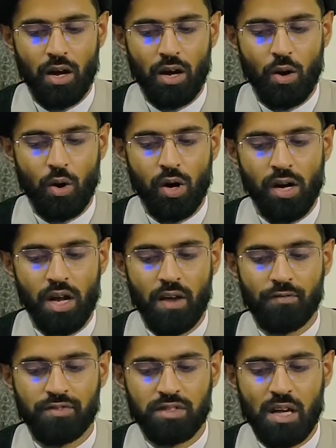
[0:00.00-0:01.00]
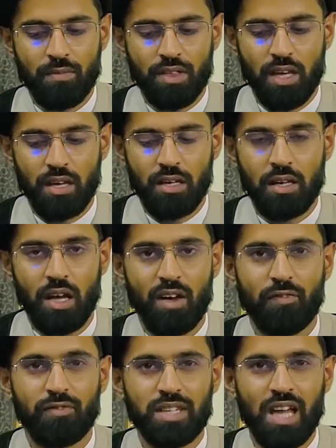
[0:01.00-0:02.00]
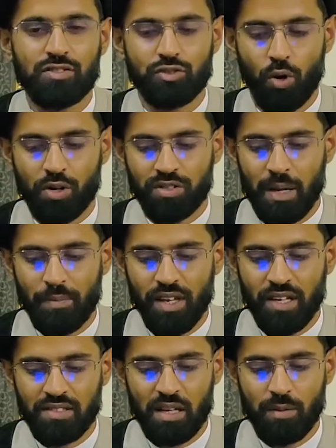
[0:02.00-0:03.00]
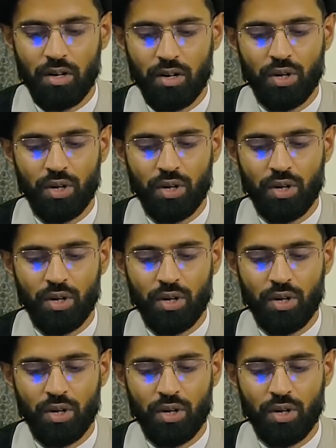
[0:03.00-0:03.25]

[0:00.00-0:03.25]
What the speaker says: or if dust or something similar